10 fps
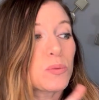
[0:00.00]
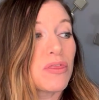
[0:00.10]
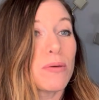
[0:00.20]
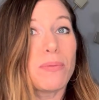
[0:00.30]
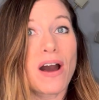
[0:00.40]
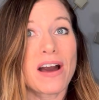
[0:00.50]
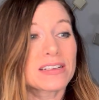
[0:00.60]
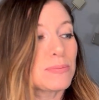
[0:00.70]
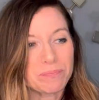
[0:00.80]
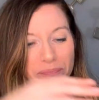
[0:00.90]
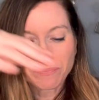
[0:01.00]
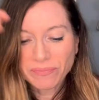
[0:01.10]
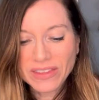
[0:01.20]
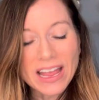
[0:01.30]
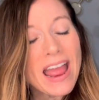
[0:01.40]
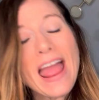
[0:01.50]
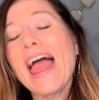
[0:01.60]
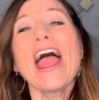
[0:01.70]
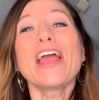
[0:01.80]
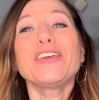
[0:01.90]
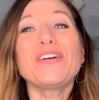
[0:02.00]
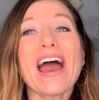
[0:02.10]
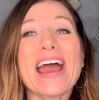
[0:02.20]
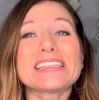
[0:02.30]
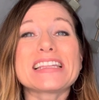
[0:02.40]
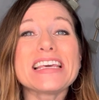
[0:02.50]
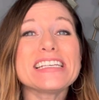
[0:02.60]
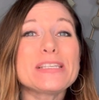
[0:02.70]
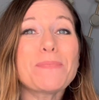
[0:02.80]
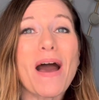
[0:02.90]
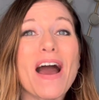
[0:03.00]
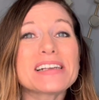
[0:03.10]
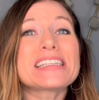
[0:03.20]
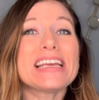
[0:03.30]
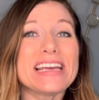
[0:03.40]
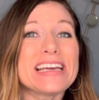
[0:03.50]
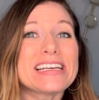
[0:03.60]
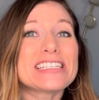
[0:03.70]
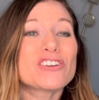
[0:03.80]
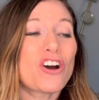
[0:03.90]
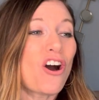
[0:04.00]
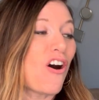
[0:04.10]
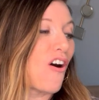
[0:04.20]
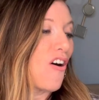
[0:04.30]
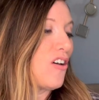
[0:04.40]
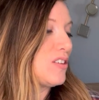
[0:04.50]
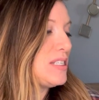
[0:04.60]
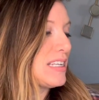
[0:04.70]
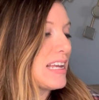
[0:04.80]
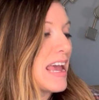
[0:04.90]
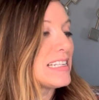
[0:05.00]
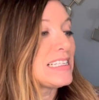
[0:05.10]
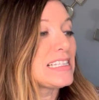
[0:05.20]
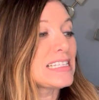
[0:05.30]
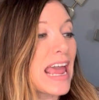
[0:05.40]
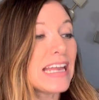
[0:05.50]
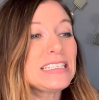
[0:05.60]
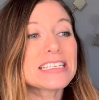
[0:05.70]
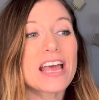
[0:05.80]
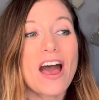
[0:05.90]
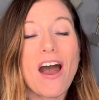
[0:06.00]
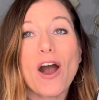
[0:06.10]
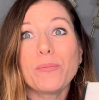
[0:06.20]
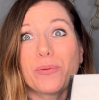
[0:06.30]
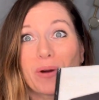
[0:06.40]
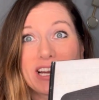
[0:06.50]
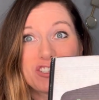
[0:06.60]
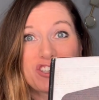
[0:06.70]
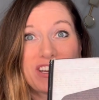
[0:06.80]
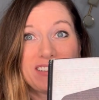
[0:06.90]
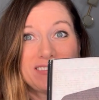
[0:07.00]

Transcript: with the box. You guys, this box is called Scentabration.